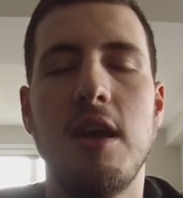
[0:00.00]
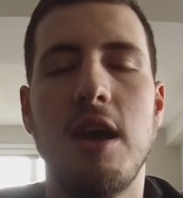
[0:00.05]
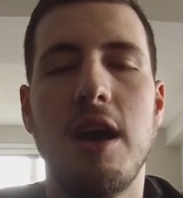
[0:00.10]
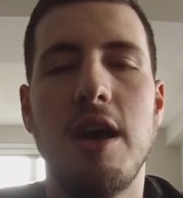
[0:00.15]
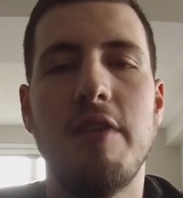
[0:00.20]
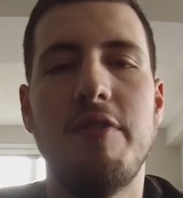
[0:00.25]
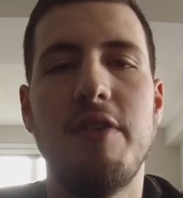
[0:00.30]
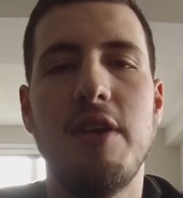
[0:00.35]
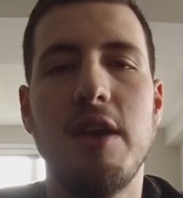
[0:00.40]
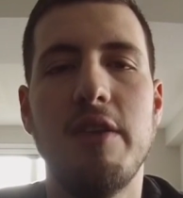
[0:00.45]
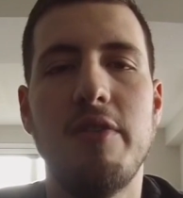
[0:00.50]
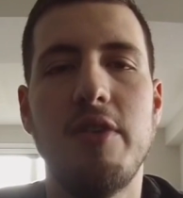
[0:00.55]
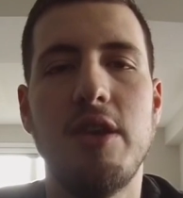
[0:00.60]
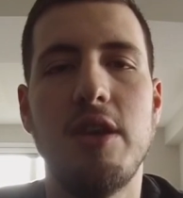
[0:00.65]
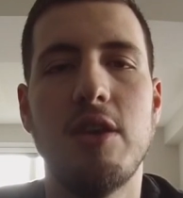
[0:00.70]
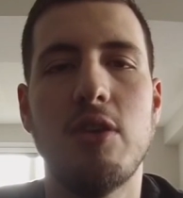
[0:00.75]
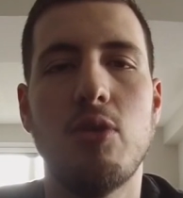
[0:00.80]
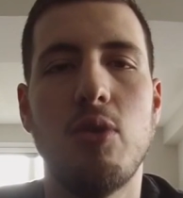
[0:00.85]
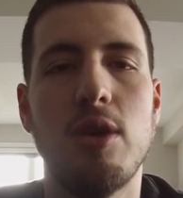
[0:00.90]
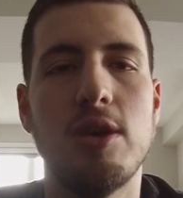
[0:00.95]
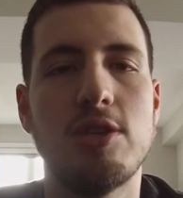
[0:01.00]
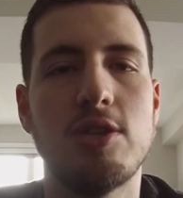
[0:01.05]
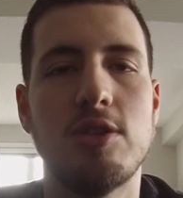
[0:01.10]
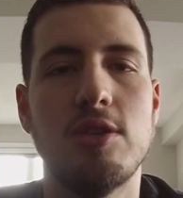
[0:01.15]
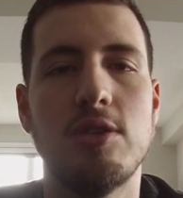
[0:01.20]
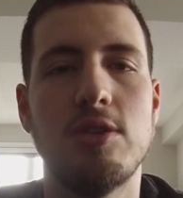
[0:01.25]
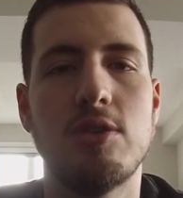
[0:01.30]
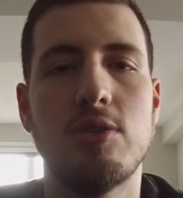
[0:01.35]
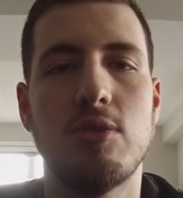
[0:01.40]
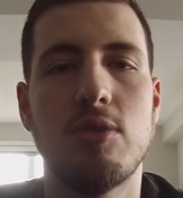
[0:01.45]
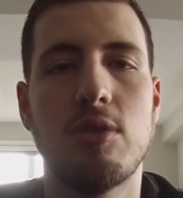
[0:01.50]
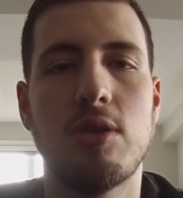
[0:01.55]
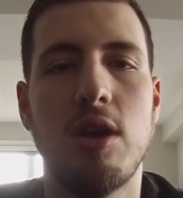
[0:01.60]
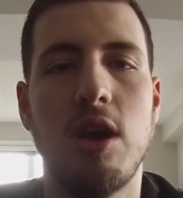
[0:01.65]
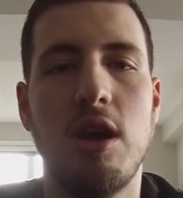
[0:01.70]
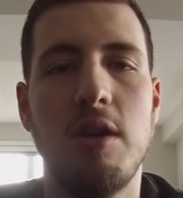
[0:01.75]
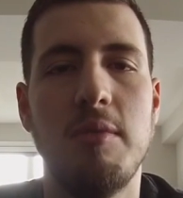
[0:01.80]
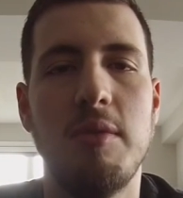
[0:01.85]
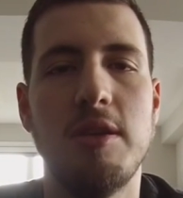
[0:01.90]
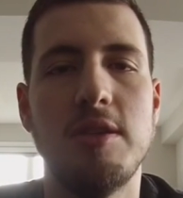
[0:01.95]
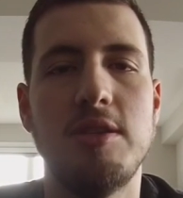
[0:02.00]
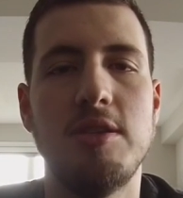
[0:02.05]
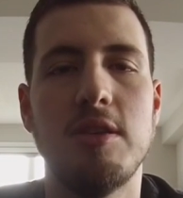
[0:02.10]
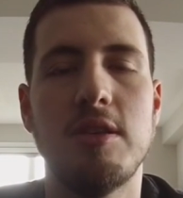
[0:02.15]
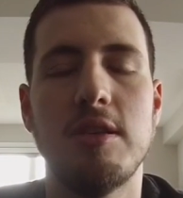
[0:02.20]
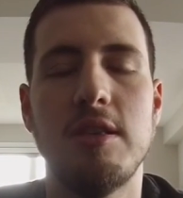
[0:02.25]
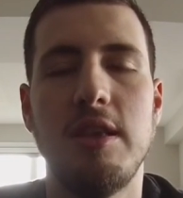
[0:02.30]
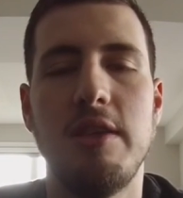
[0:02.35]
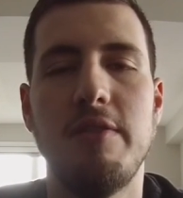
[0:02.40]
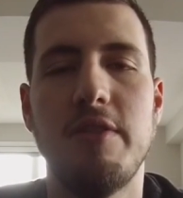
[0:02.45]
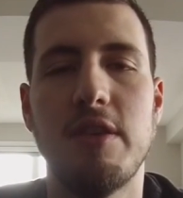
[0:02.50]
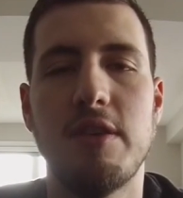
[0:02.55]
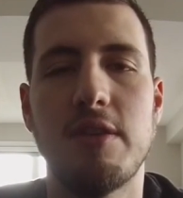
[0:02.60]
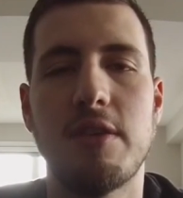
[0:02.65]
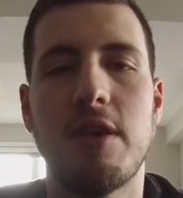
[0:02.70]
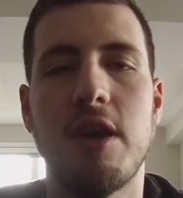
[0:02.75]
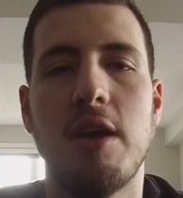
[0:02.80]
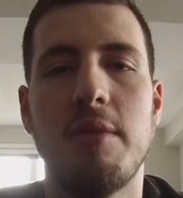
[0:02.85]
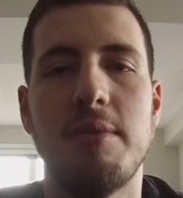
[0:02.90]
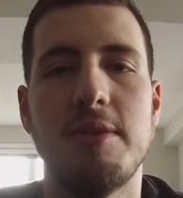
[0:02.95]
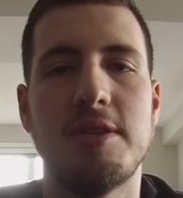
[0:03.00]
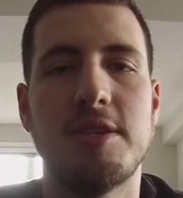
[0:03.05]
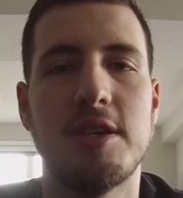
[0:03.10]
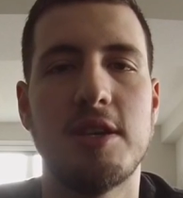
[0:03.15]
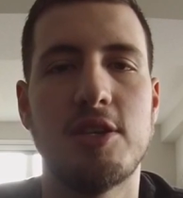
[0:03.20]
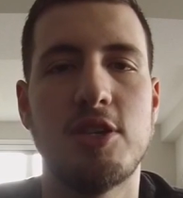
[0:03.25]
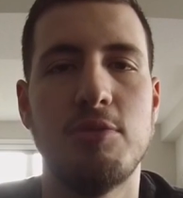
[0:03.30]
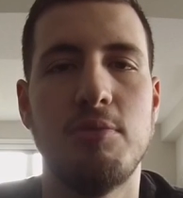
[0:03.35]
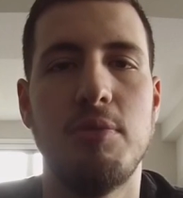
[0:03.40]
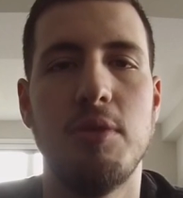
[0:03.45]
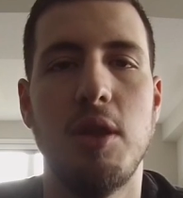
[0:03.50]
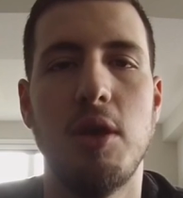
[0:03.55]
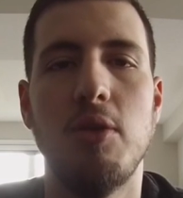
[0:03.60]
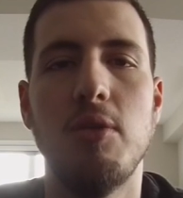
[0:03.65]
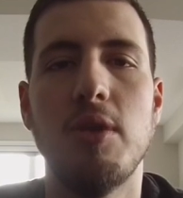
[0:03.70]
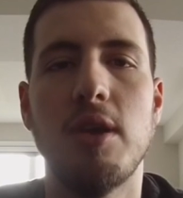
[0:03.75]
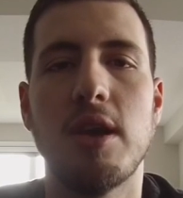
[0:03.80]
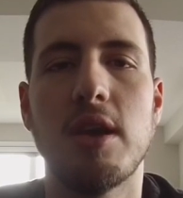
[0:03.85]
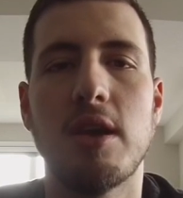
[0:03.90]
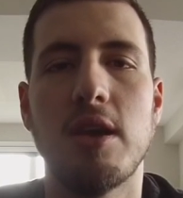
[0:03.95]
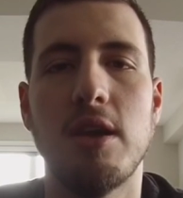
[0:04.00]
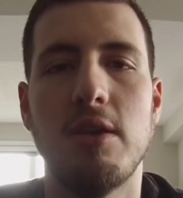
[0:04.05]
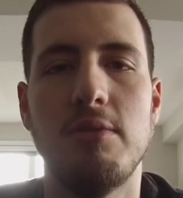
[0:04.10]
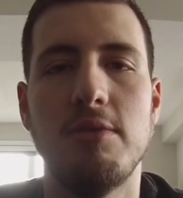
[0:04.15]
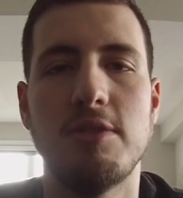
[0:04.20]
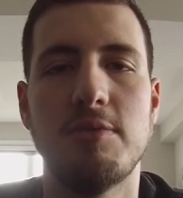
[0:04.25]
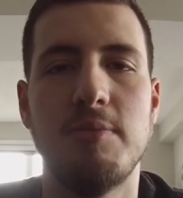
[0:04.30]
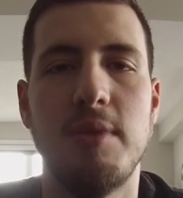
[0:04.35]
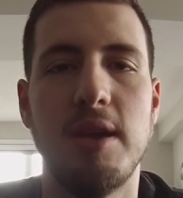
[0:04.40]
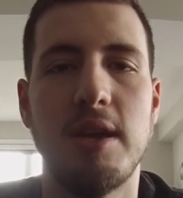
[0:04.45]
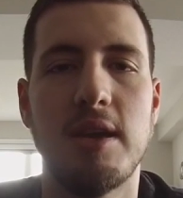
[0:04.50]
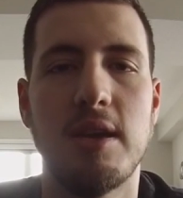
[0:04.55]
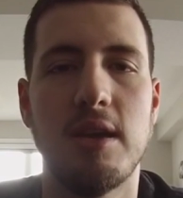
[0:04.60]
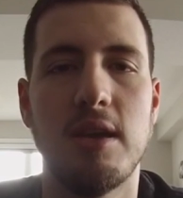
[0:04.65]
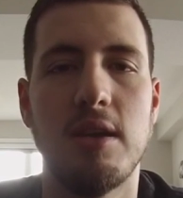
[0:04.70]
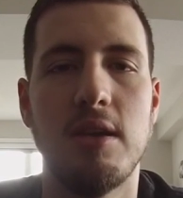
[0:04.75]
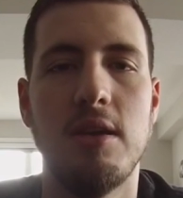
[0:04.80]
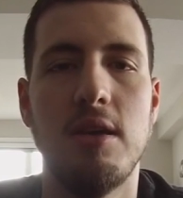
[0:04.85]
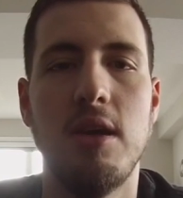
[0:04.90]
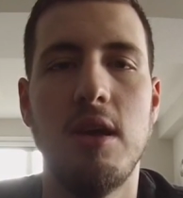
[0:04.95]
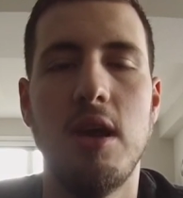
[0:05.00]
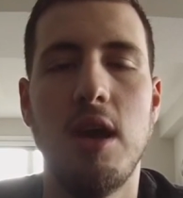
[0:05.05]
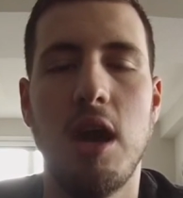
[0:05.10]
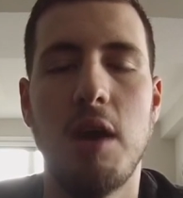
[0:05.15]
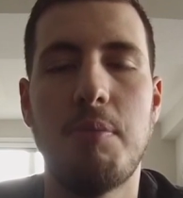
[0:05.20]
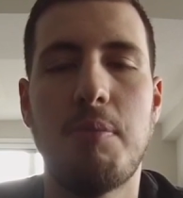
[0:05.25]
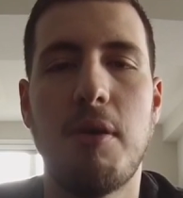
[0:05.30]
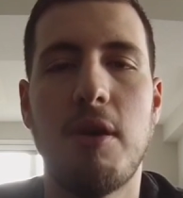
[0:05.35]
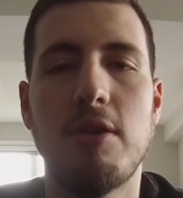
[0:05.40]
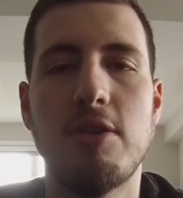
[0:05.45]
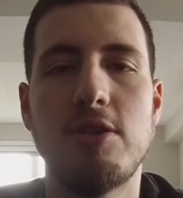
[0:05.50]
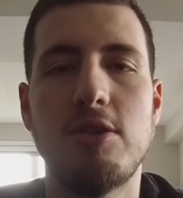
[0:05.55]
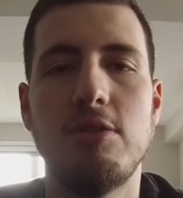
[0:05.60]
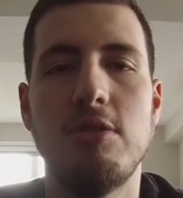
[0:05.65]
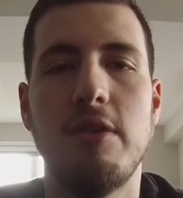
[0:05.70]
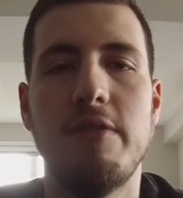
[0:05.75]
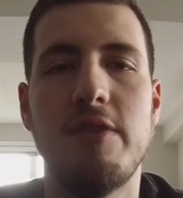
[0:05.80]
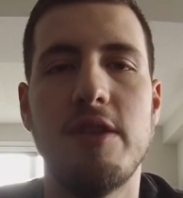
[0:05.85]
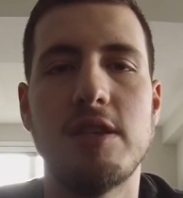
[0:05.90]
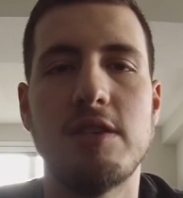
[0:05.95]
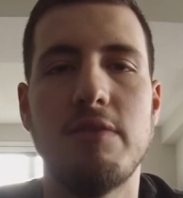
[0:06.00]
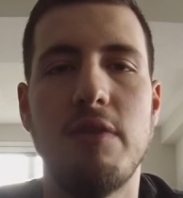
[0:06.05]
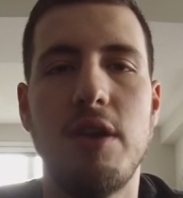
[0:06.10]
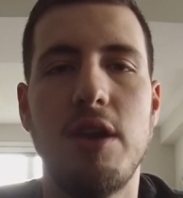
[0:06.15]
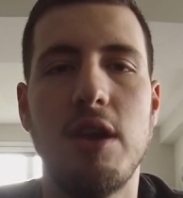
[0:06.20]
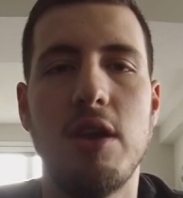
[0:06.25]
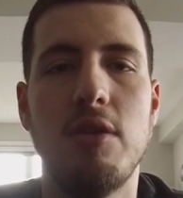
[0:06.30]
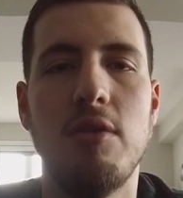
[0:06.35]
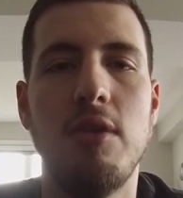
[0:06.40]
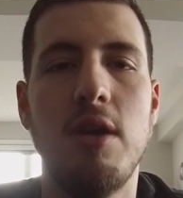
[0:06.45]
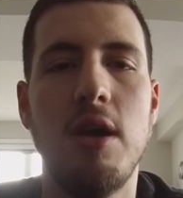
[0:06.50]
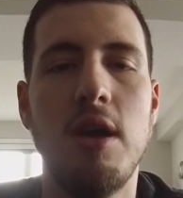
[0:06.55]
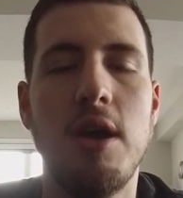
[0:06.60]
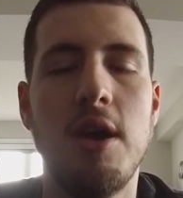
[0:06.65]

If you have any questions or comments, you can leave it in the comment section below, and I can always make a part 2 of this video.